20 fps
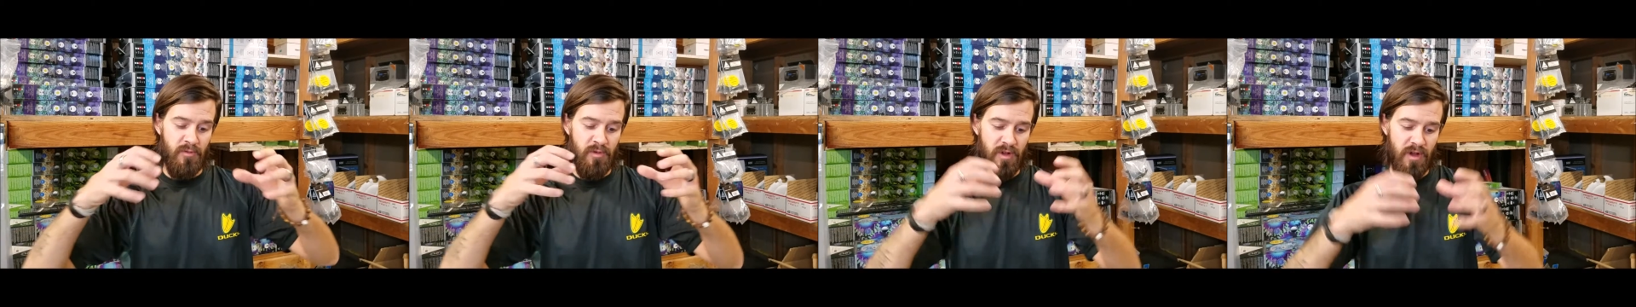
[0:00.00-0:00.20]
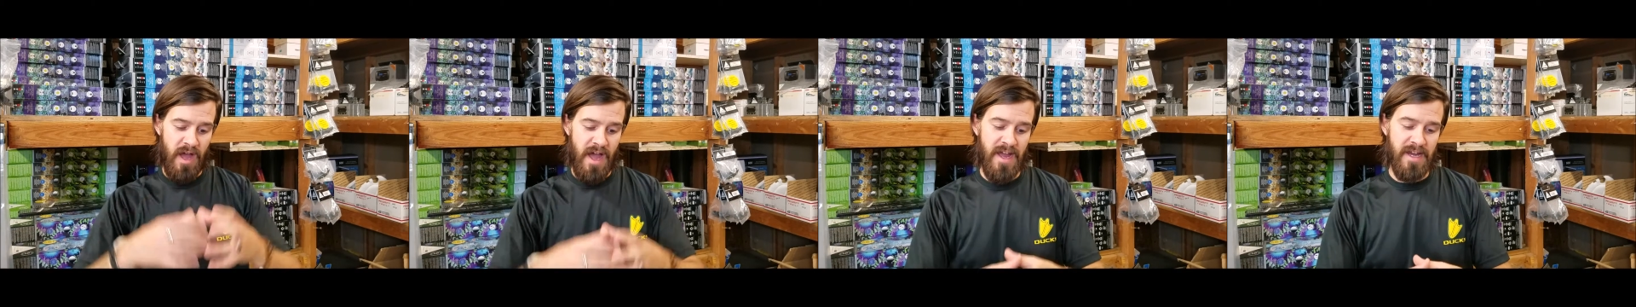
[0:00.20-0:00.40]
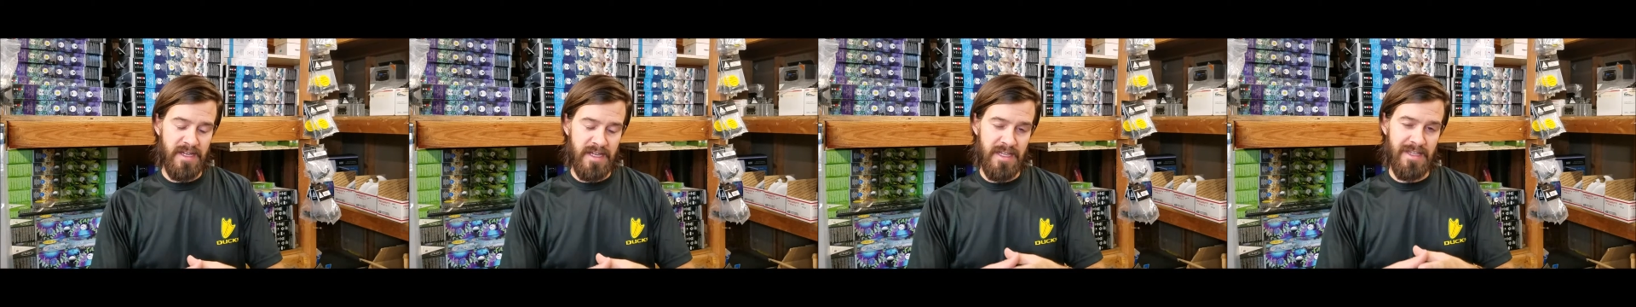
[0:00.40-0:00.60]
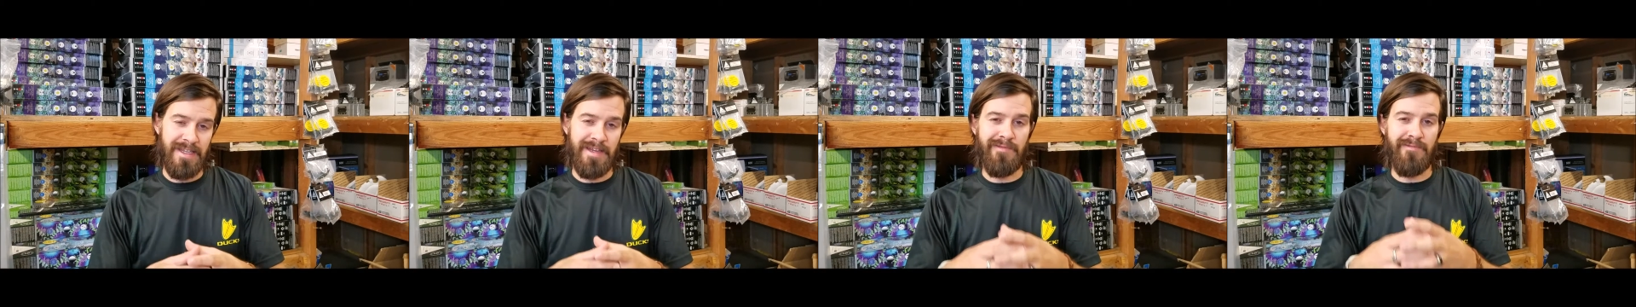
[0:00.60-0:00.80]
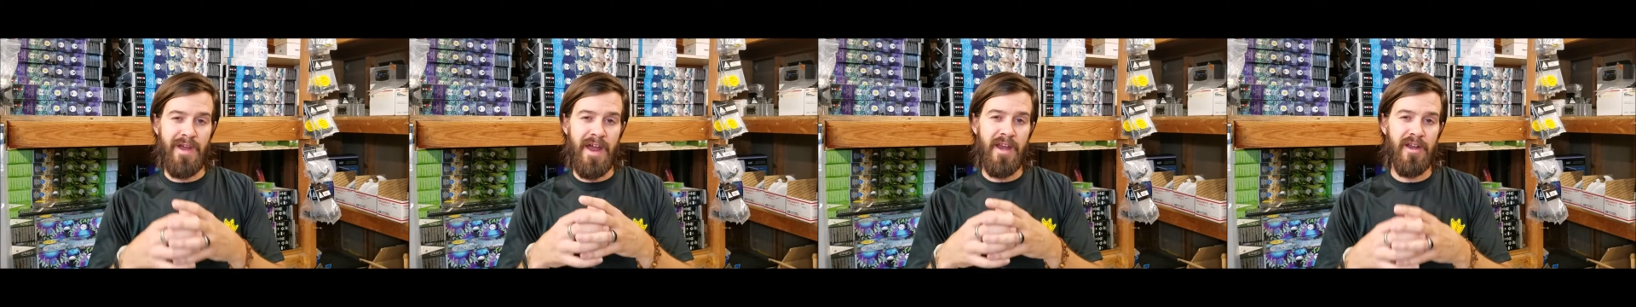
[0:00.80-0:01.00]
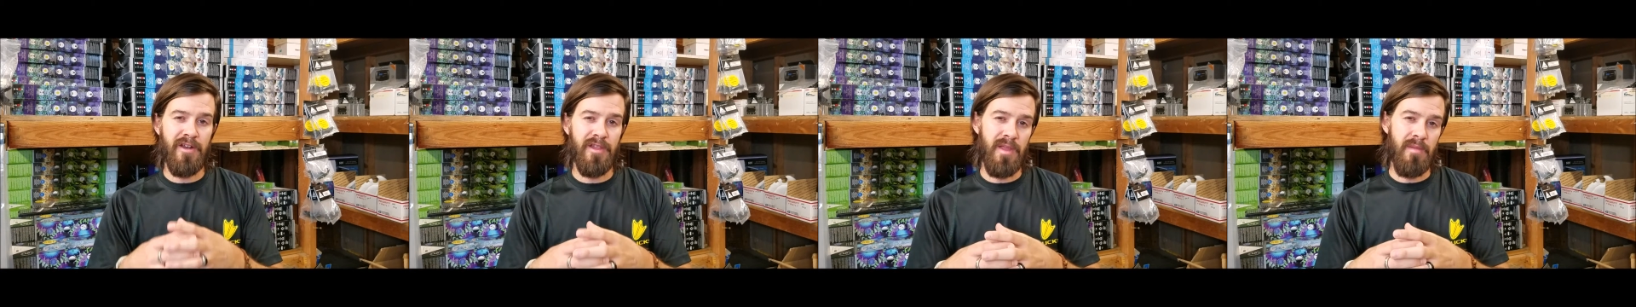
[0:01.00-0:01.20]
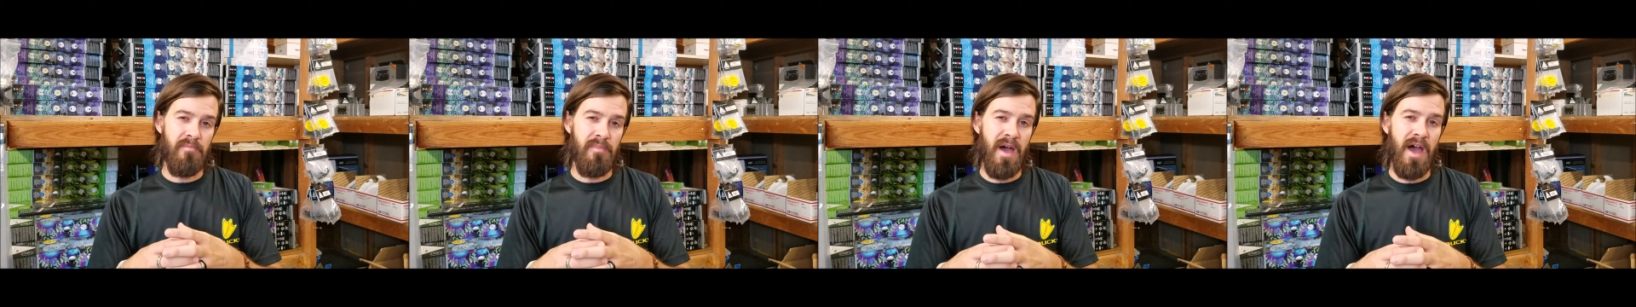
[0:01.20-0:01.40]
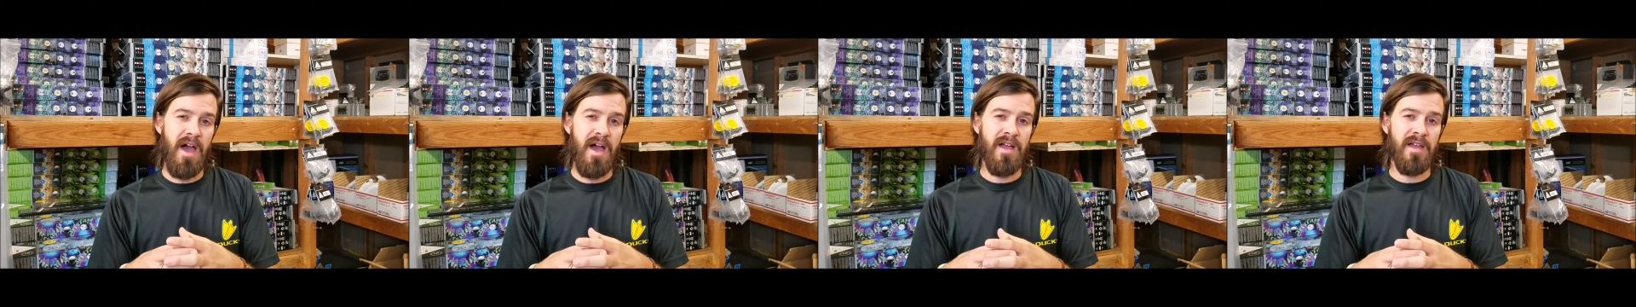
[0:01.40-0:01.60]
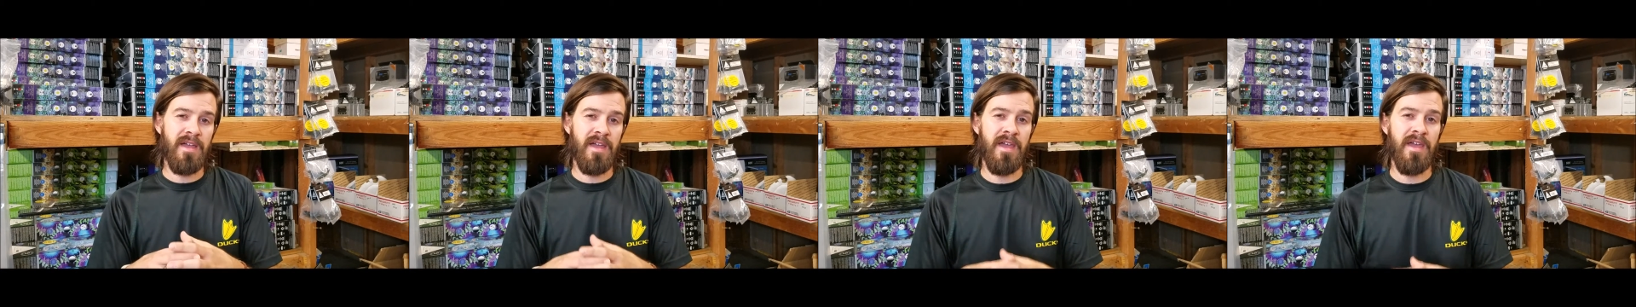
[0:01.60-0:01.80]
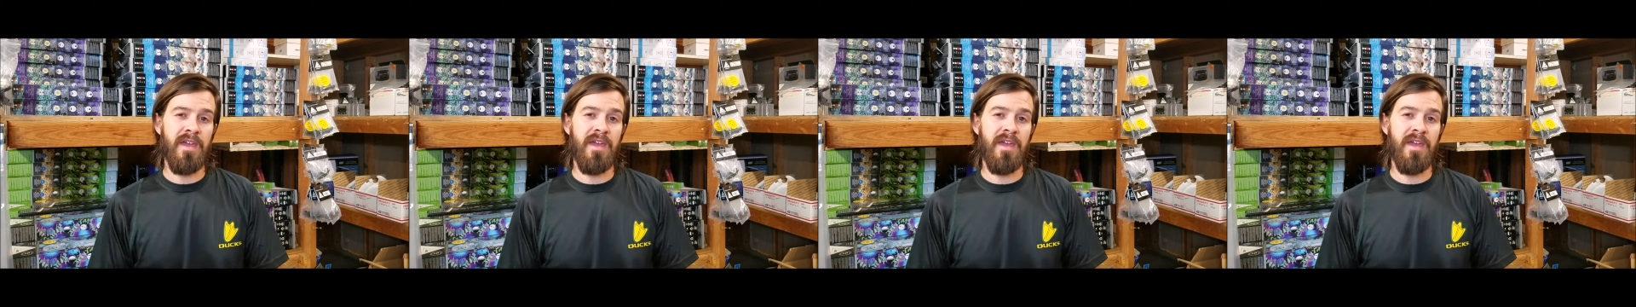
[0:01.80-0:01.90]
real high intensity right under the puck